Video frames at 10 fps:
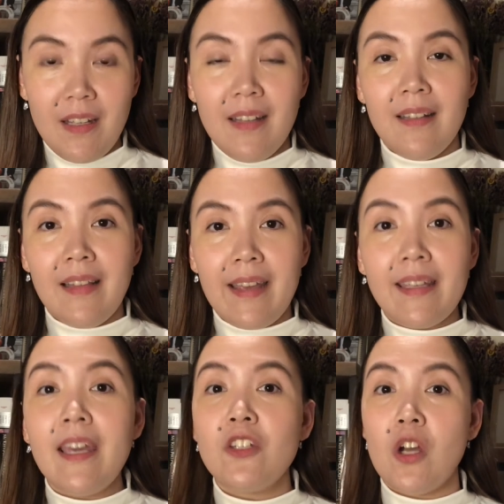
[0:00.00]
like
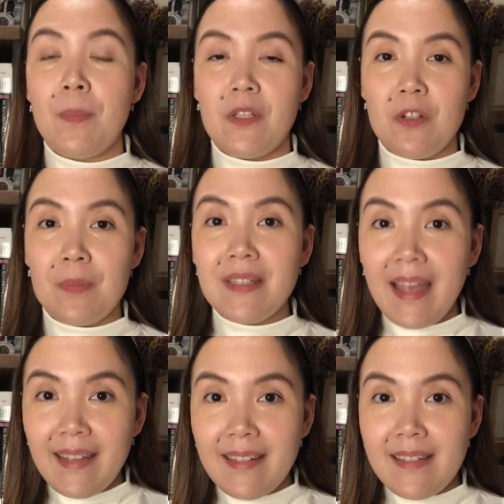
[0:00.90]
atopic
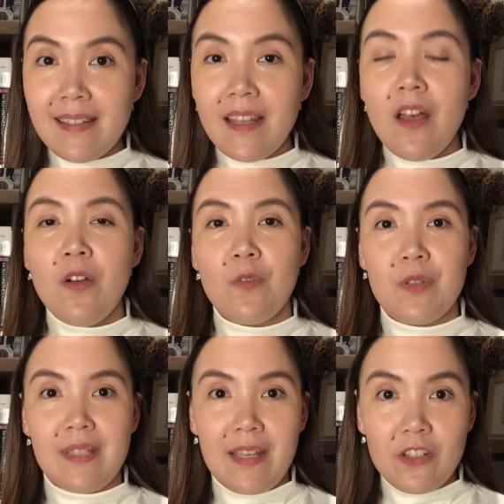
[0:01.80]
dermatitis,
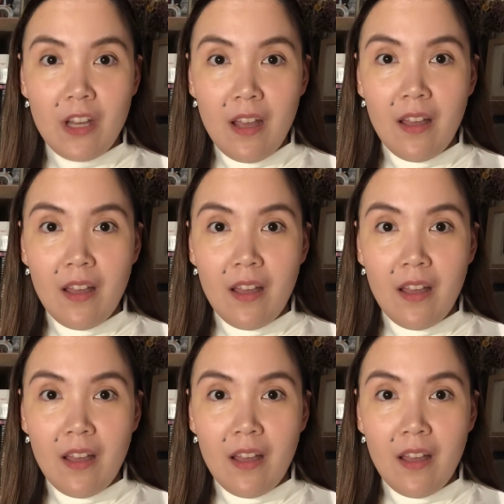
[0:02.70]
rosacea,